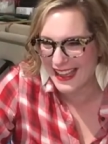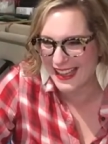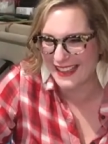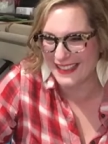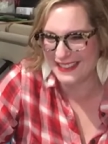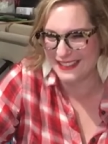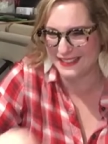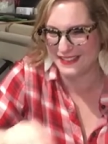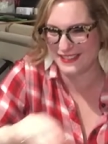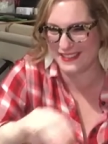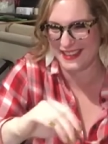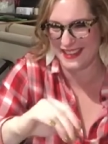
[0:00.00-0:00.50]

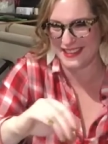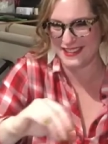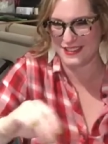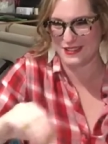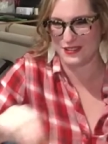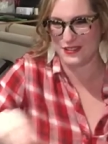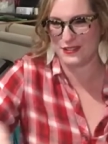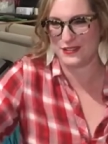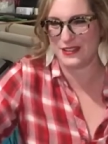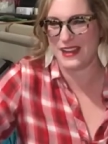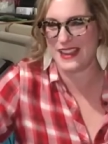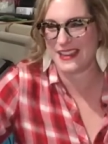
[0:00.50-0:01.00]
You guys are
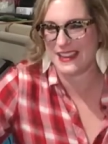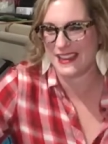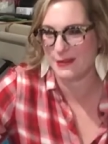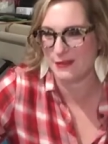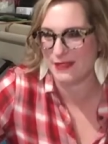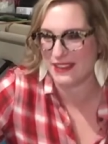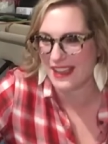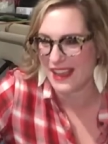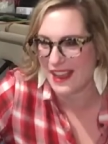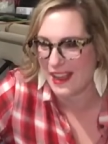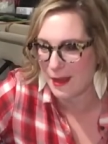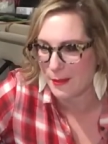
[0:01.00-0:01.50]
cracking
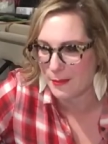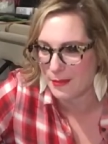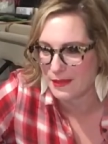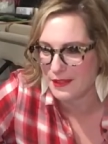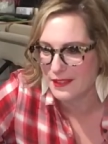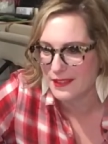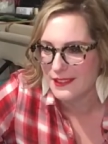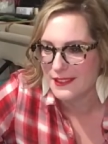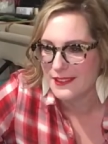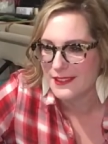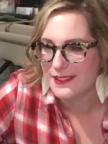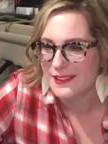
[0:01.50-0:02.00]
me up.
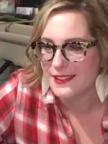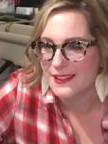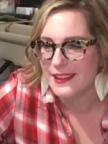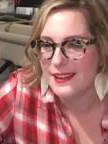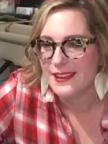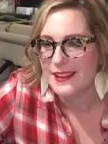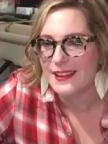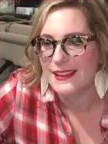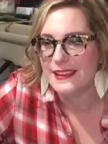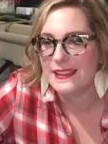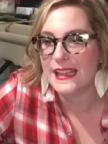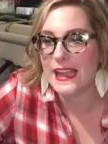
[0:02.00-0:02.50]

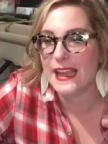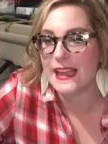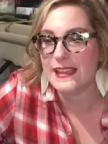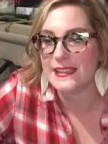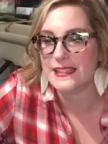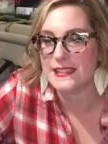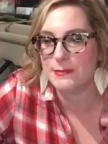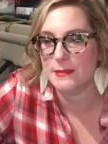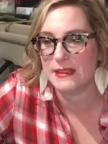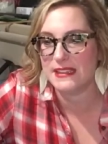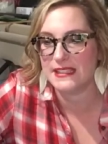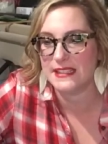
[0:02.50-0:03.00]

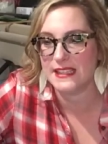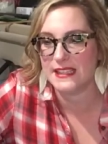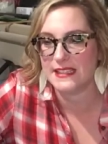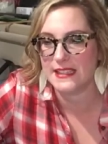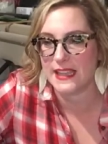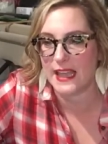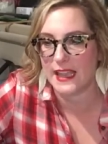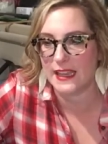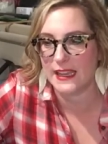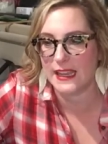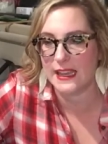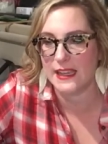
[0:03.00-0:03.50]
Yes, Miss Lisa,
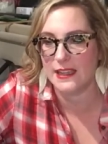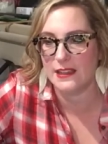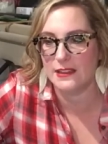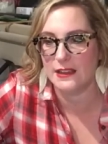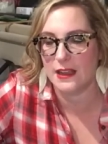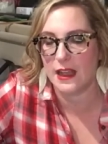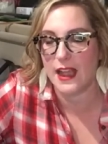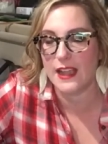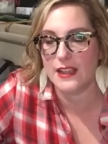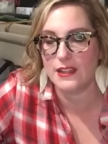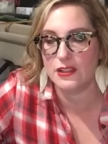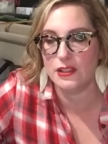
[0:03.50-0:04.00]

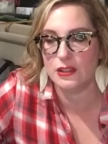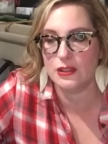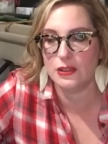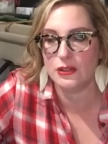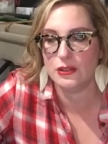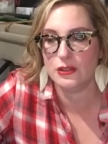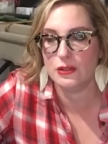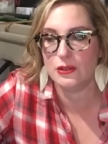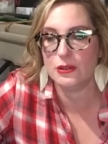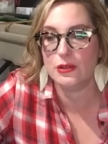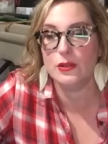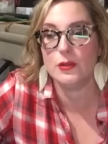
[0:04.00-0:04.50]
I
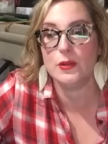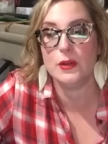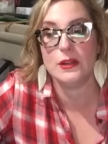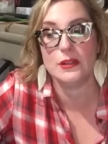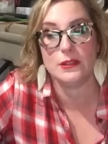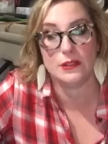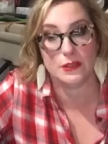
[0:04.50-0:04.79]
do